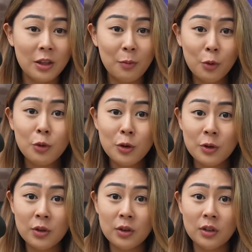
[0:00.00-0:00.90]
The more
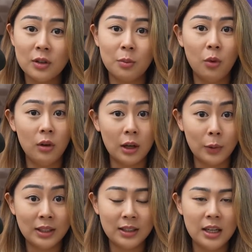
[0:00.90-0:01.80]
users, the more
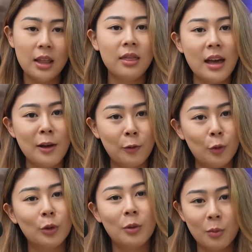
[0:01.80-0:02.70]
liquidity,
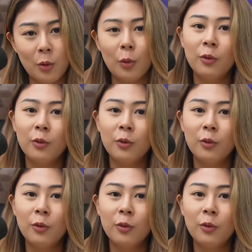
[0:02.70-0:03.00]
therefore the more